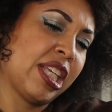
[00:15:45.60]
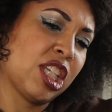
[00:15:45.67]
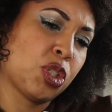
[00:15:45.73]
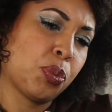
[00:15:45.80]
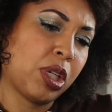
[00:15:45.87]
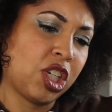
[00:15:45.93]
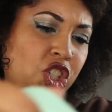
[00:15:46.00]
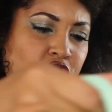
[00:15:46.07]
this
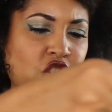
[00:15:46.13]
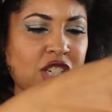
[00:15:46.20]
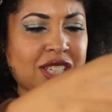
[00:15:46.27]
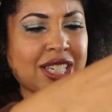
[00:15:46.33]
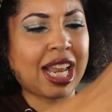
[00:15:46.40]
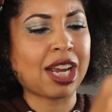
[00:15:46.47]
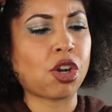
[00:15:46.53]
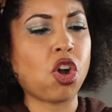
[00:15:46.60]
one is
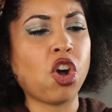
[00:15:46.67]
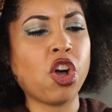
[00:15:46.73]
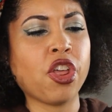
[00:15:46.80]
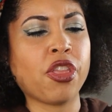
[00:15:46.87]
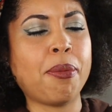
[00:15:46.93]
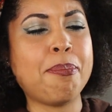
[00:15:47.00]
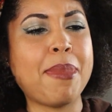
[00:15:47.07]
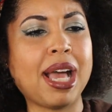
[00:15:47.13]
just like all
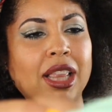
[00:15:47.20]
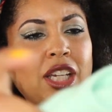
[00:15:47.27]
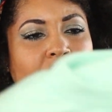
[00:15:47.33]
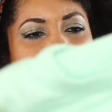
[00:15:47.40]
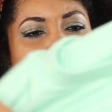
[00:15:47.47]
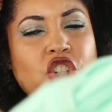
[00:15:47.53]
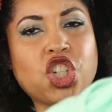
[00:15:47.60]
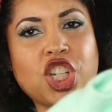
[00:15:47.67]
the
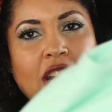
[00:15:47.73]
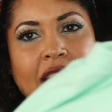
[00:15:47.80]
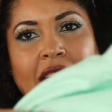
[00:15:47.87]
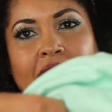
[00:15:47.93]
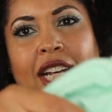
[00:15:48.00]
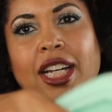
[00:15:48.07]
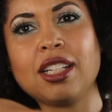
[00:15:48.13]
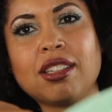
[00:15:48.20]
melanin
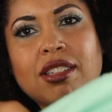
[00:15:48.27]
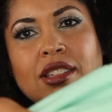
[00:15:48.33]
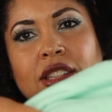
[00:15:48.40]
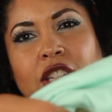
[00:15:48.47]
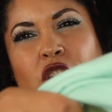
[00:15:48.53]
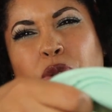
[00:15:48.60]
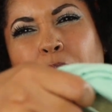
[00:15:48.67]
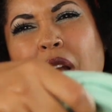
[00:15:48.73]
shades.
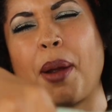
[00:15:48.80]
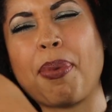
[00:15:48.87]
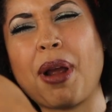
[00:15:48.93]
This one I